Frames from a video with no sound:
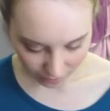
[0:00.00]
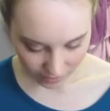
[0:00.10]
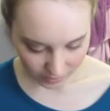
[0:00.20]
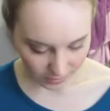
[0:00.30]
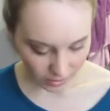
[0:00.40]

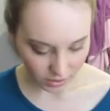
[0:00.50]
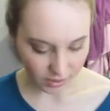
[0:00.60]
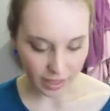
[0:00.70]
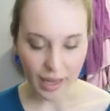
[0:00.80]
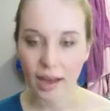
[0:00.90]
face brushes
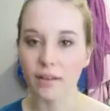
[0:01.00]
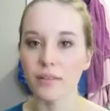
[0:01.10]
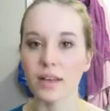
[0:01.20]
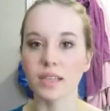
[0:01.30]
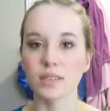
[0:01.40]
I have.
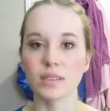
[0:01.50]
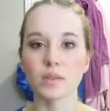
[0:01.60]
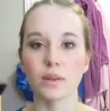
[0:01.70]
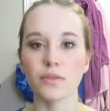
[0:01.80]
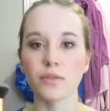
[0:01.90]
I use this
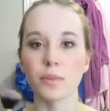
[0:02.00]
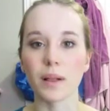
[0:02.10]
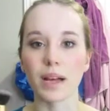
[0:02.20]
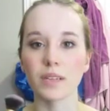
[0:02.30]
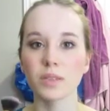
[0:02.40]
one for
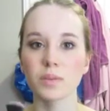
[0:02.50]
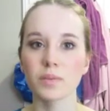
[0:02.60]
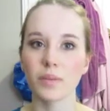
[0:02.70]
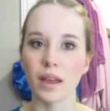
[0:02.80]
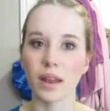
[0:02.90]
blush,
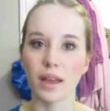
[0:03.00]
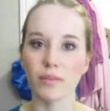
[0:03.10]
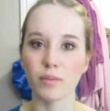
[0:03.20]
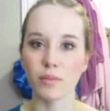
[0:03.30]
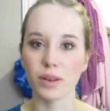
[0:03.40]
and I have
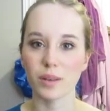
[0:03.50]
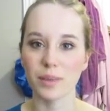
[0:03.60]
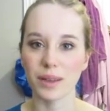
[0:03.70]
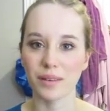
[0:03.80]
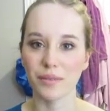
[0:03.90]
a pretty
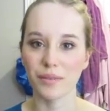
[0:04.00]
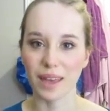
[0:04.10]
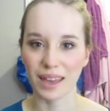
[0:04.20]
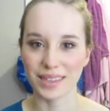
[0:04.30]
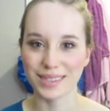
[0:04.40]
big
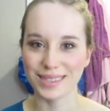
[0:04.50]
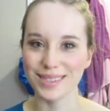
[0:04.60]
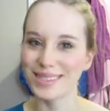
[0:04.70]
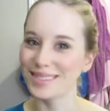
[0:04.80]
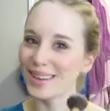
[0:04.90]
face,
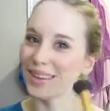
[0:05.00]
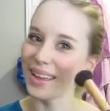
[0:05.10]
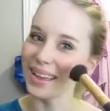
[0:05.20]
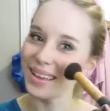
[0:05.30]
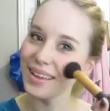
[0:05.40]
so
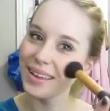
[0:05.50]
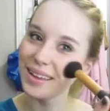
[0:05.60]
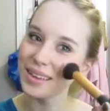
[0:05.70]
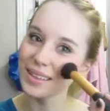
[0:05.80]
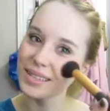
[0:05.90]
like
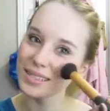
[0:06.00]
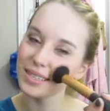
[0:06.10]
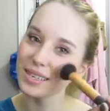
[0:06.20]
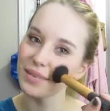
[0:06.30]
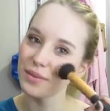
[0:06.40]
this
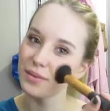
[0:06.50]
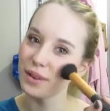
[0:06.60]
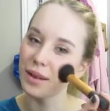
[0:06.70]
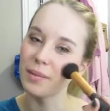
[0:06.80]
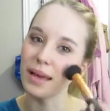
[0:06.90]
can even
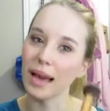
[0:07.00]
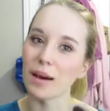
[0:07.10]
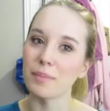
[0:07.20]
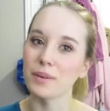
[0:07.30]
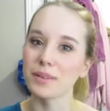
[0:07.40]
fit on my
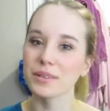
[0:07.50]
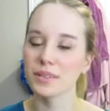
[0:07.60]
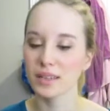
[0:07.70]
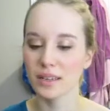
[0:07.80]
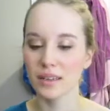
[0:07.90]

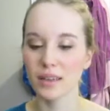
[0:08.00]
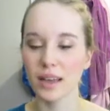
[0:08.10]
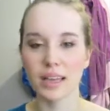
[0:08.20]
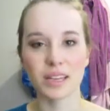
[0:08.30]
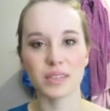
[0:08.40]
apples.
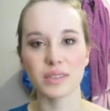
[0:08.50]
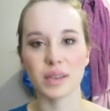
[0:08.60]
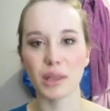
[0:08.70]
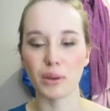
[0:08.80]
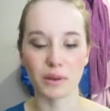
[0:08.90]
I can use the
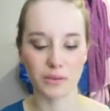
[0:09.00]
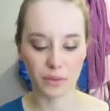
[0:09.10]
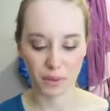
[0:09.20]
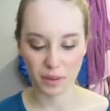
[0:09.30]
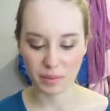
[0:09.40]
other one if
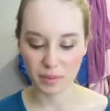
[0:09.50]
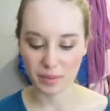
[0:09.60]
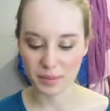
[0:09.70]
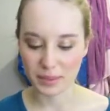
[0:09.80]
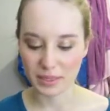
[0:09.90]
I want to be
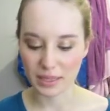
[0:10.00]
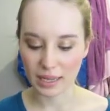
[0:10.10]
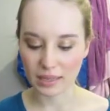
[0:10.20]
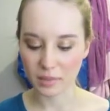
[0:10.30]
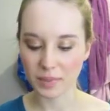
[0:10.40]
more
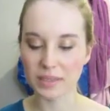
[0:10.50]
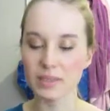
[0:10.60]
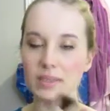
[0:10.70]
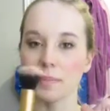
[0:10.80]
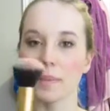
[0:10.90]
precise. But this
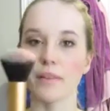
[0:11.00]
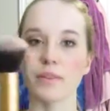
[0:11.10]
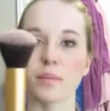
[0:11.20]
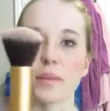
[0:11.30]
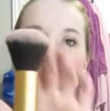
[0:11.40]
is the
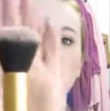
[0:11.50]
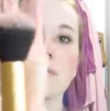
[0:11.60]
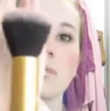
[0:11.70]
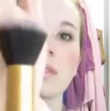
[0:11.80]
buffing brush from